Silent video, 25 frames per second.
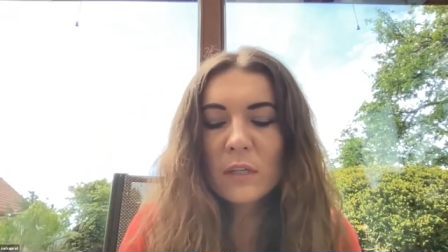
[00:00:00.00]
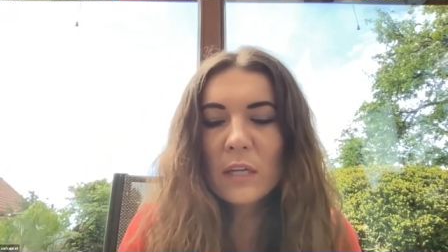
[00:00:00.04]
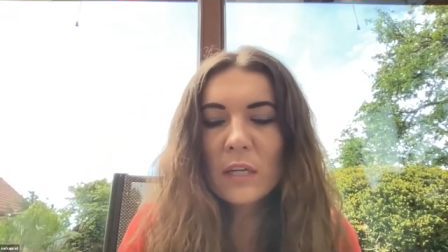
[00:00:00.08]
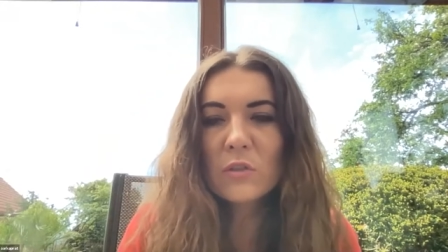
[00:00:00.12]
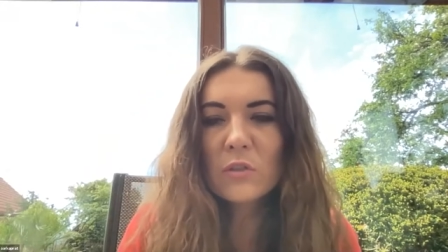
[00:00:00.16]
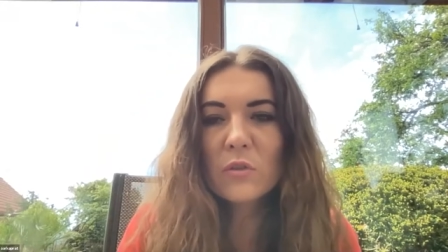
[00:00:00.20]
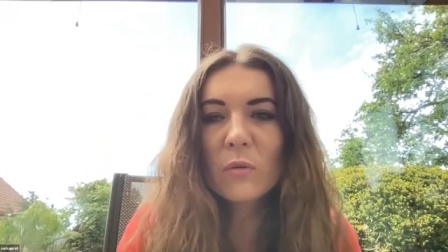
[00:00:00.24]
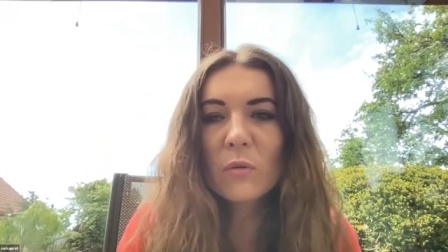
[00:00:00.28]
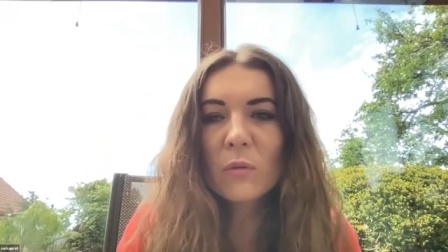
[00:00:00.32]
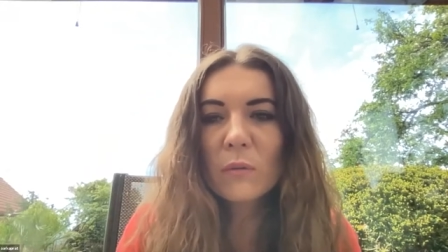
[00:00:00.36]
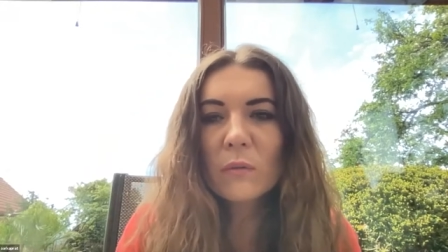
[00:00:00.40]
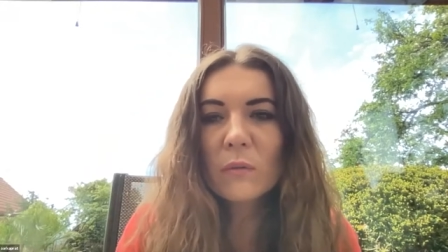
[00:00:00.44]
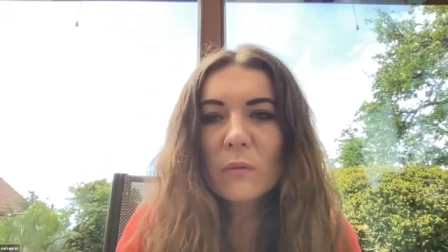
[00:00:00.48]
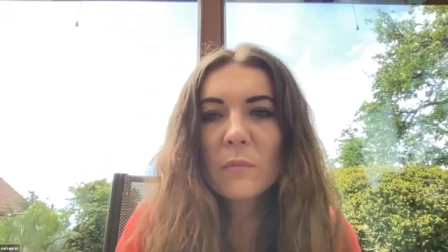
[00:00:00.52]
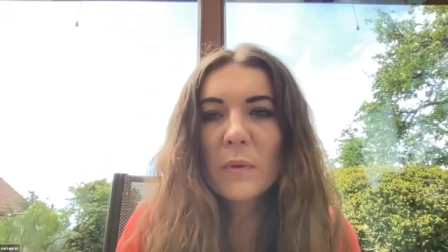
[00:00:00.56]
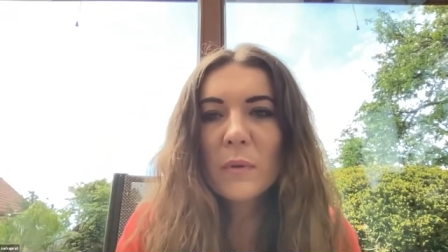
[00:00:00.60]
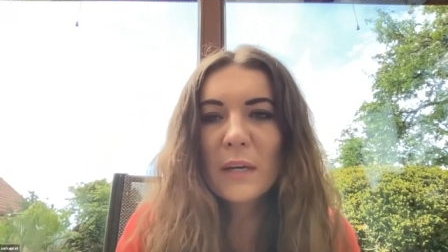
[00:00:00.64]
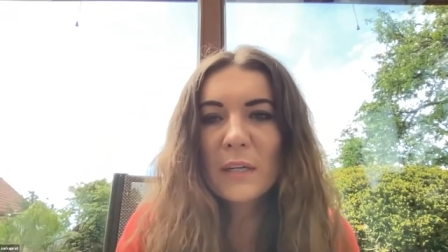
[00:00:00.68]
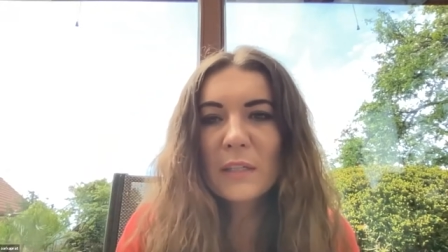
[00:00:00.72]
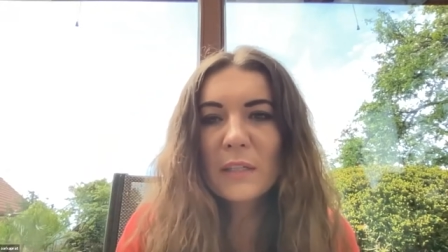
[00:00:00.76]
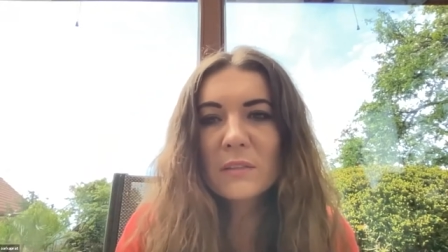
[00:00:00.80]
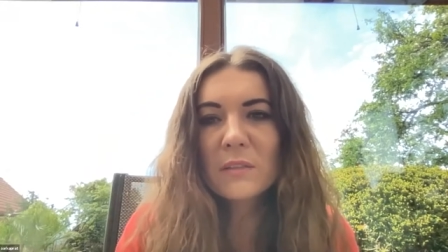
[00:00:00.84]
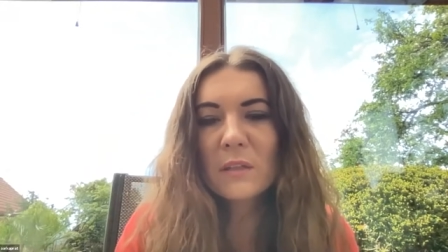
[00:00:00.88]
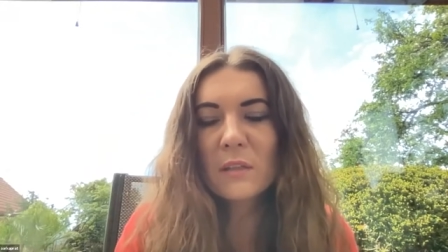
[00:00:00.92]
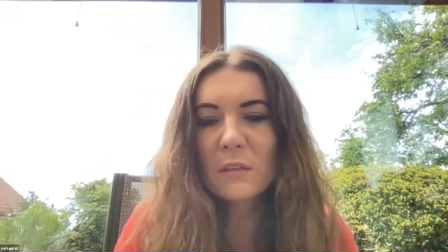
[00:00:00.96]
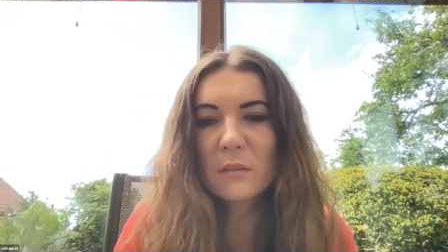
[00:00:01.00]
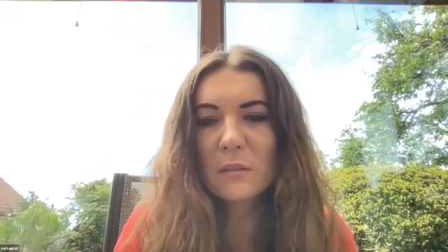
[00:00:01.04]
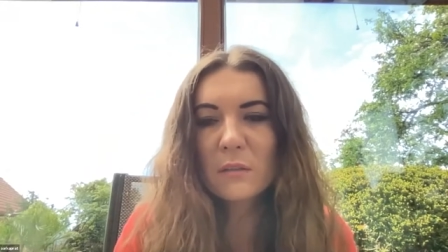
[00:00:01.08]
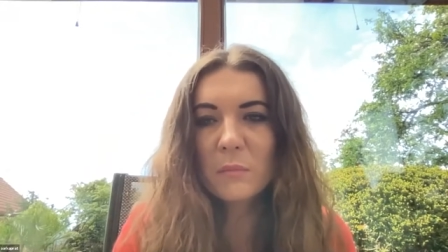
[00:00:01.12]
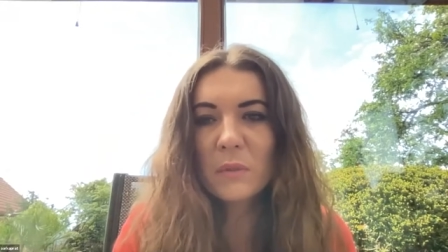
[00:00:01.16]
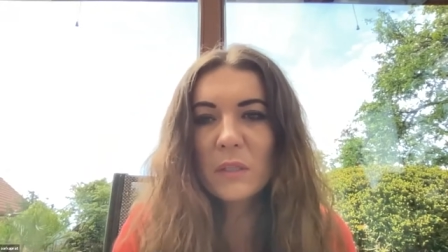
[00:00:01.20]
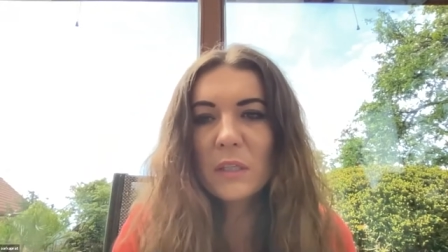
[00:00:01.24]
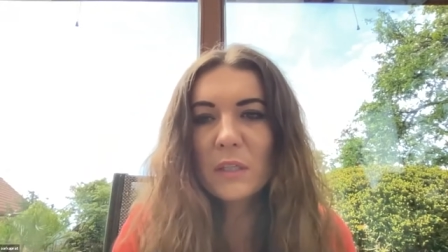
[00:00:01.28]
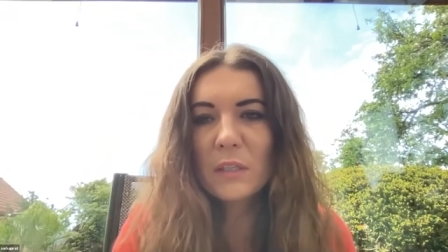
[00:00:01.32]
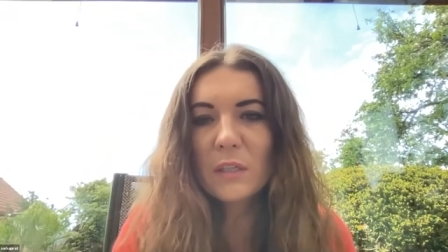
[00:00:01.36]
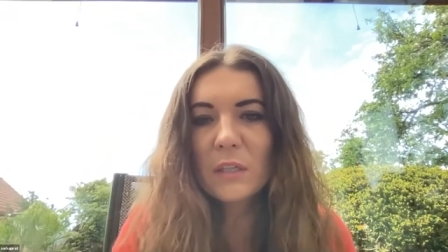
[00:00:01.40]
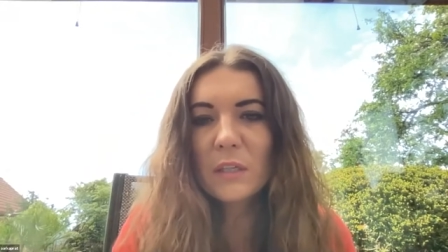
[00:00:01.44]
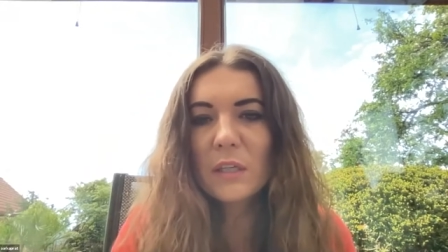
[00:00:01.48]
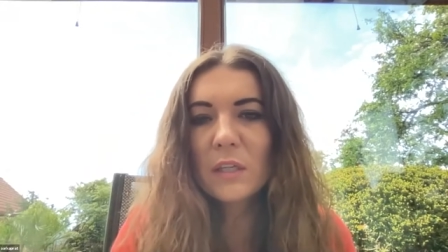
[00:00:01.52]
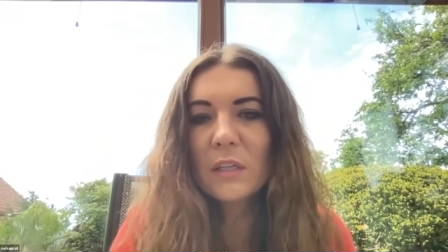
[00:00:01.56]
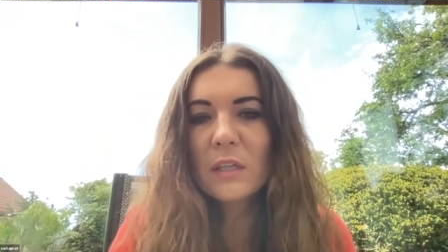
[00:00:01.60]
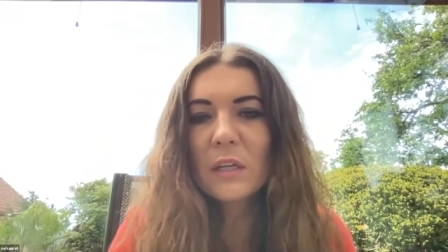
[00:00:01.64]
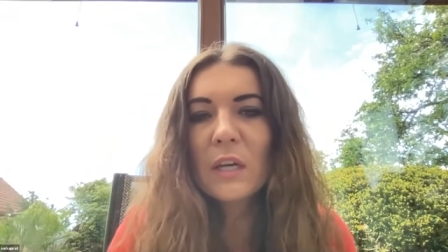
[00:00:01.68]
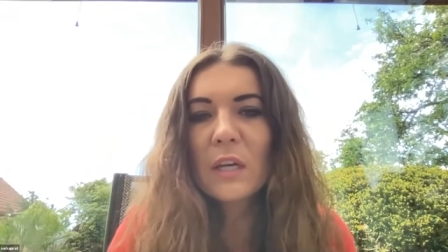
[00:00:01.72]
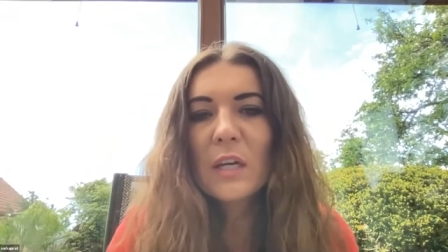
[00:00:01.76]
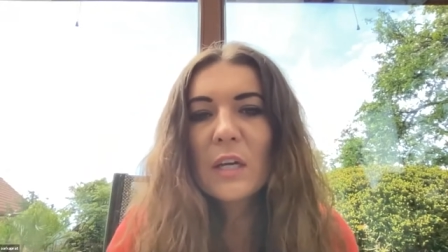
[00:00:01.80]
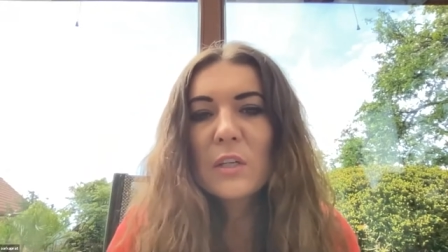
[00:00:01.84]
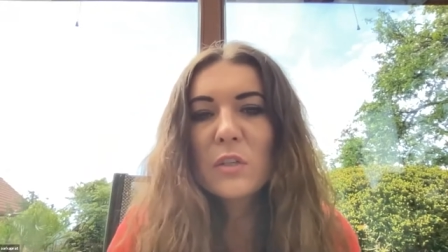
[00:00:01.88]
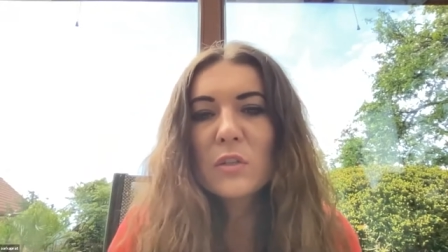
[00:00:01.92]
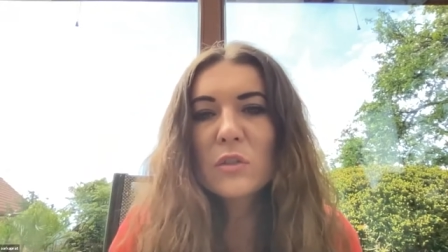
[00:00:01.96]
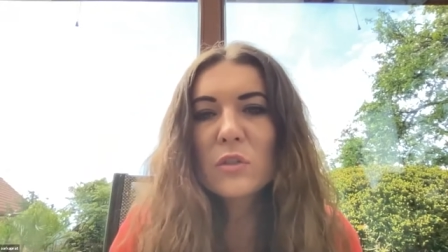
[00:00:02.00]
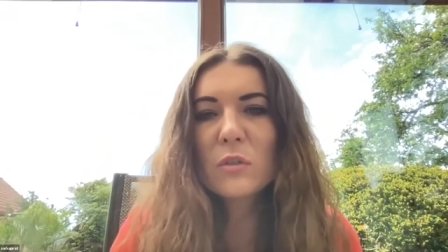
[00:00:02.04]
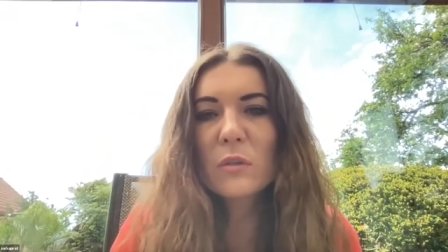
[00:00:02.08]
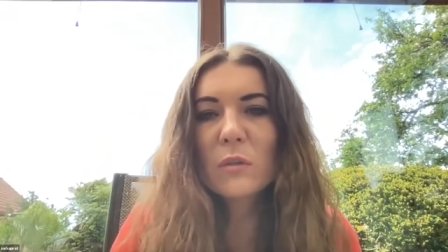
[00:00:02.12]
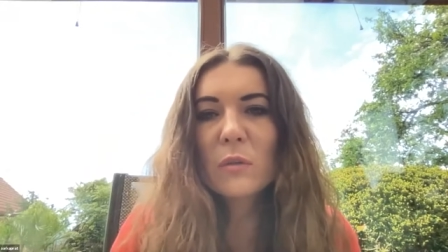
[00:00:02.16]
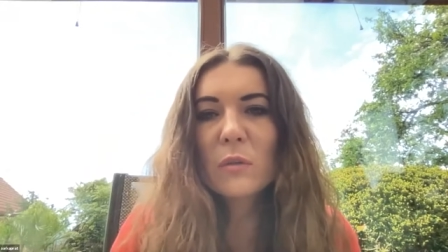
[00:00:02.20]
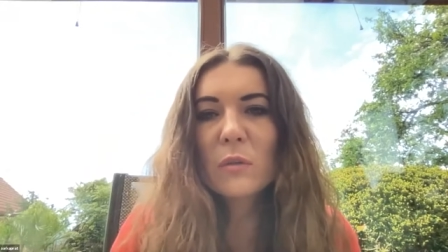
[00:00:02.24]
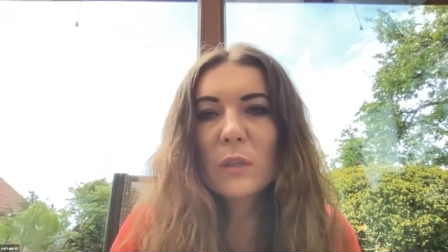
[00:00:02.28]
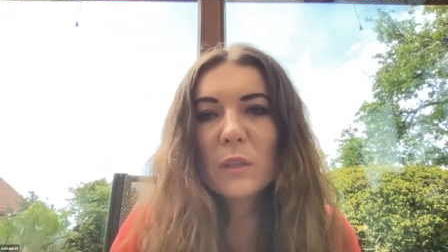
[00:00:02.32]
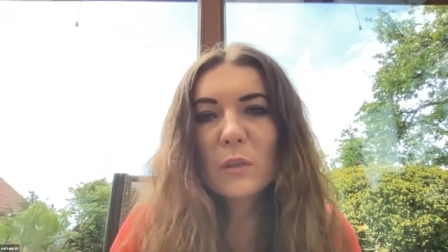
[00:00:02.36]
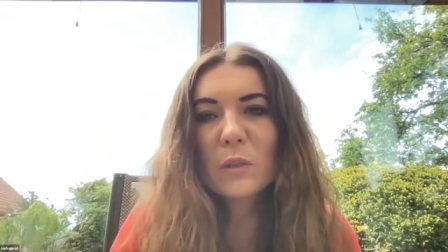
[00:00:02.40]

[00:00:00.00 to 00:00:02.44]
catch all the bugs at the beginning so